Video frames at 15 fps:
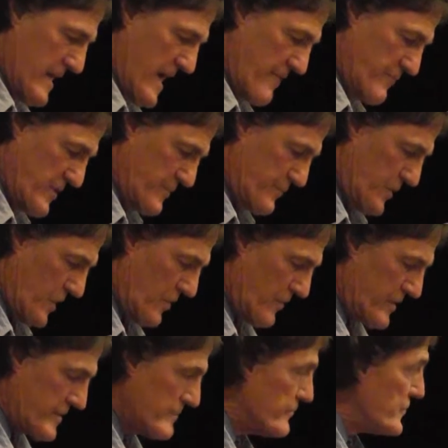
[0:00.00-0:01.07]
have been
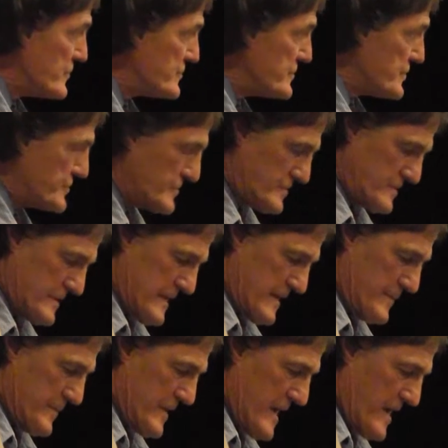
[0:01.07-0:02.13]
poet, musician,
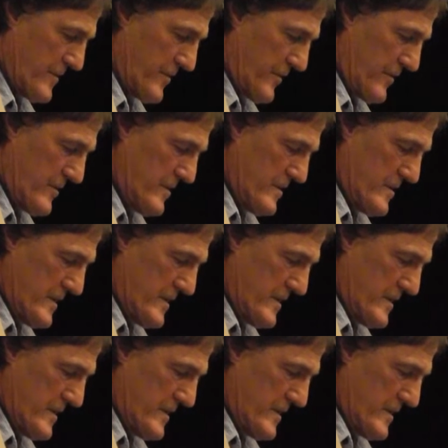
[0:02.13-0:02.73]
and painter,